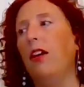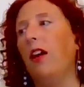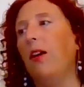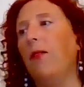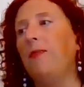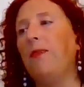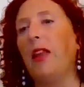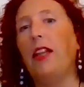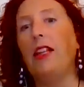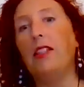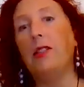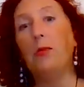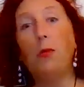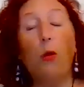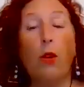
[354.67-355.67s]
And
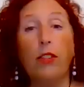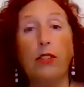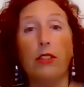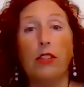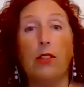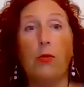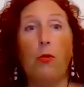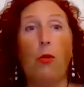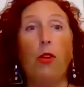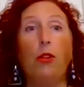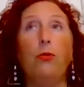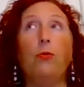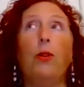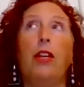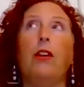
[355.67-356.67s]
it's important. It's
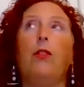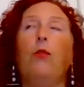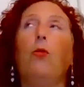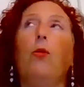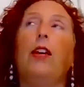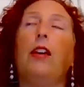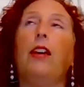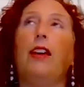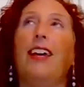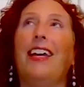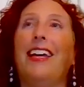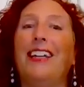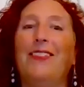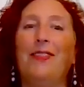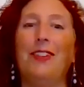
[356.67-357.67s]
important
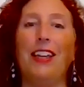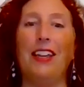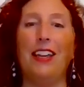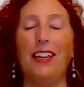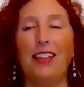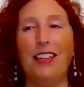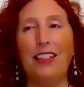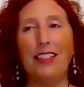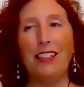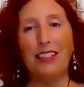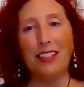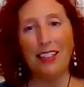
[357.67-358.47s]
we